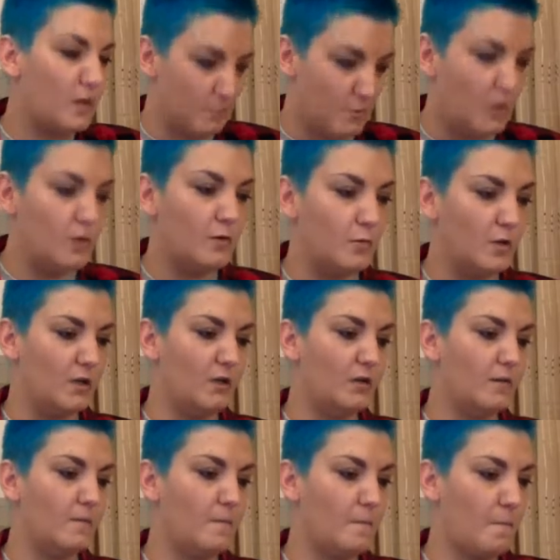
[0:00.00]
at the moment,
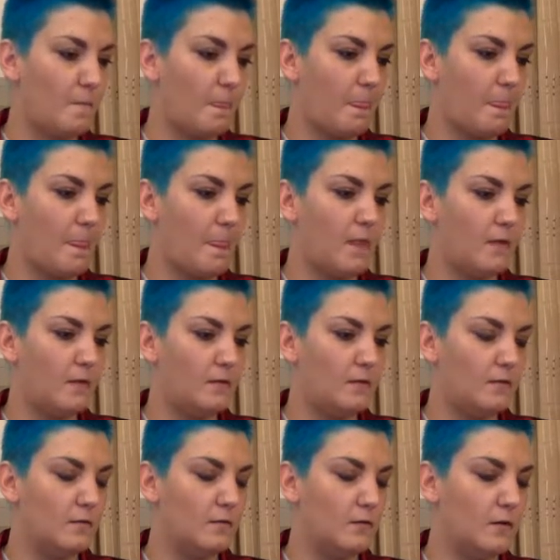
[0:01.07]

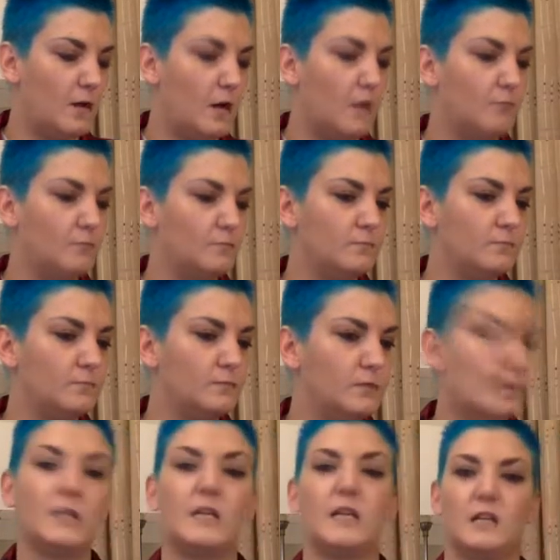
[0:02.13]
I'm
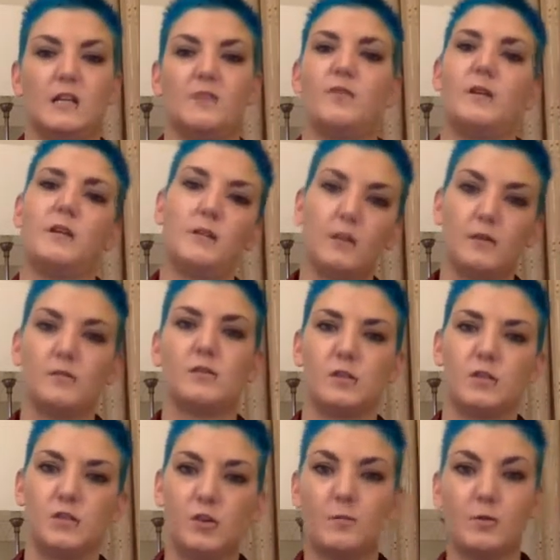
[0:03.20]
lucky if I can go to
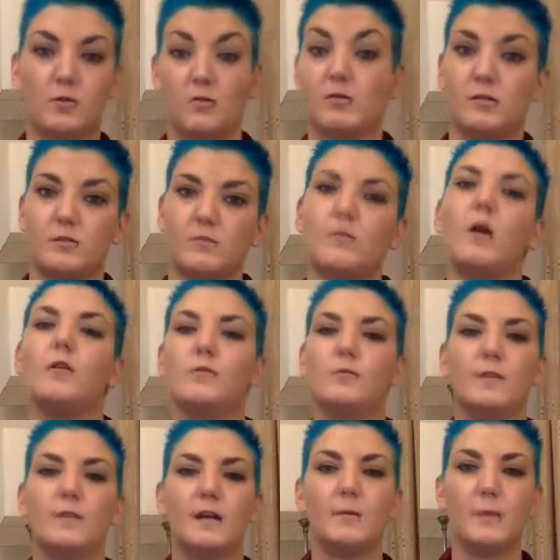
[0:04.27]
the shop across the
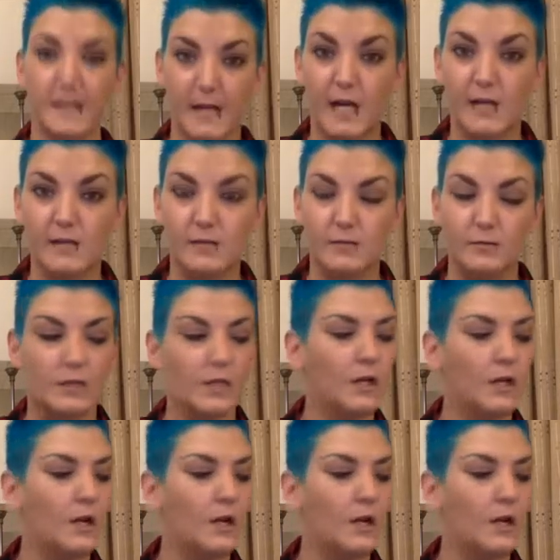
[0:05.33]
road without being hassled.